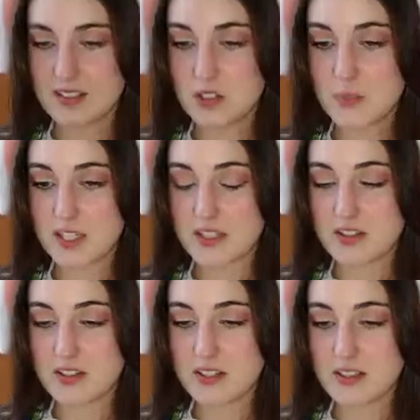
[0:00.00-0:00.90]
Oh my
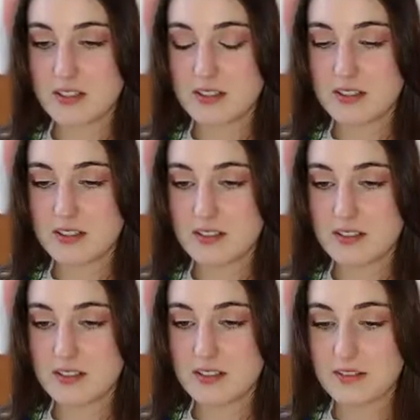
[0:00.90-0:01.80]
god.
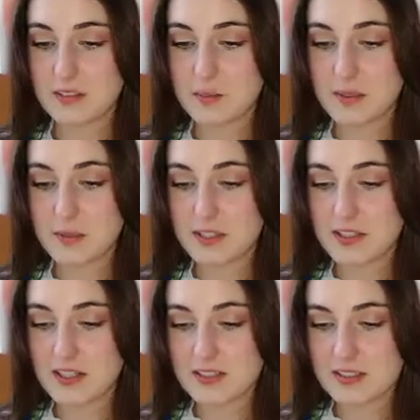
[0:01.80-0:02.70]
Or maybe
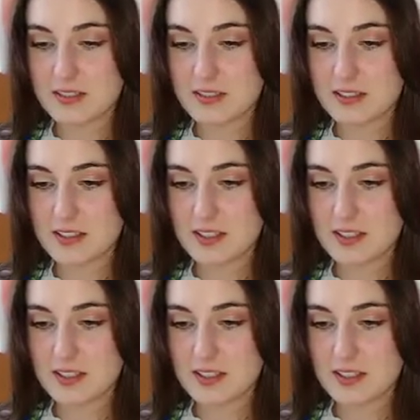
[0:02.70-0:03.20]
not.